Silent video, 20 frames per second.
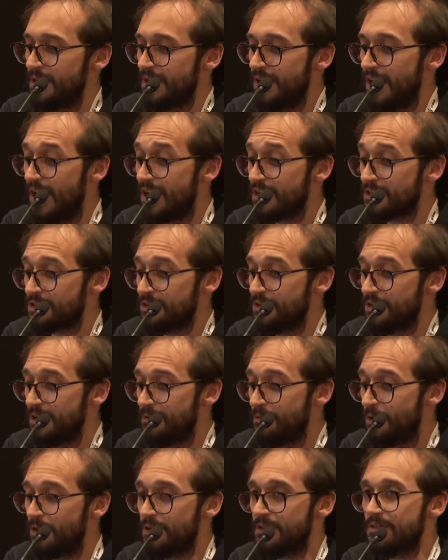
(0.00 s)
and actually
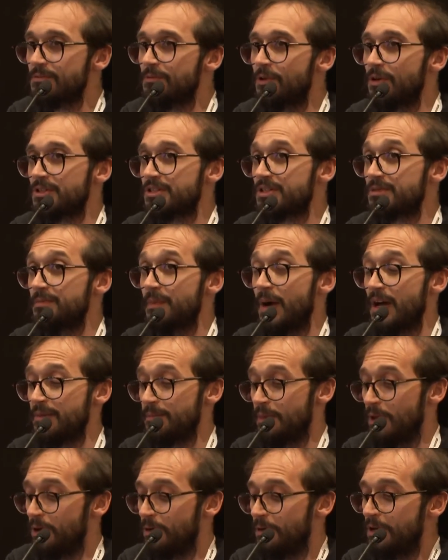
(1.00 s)
what, what's
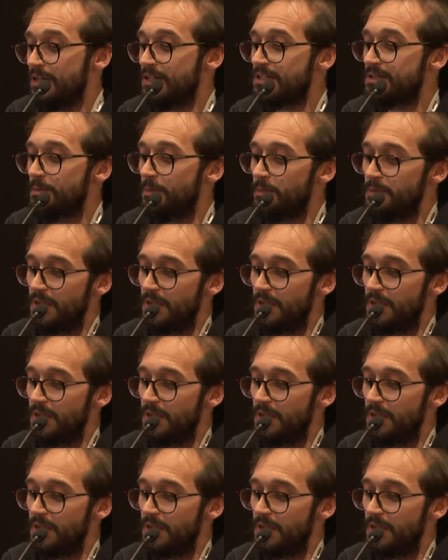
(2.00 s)
mind blowing is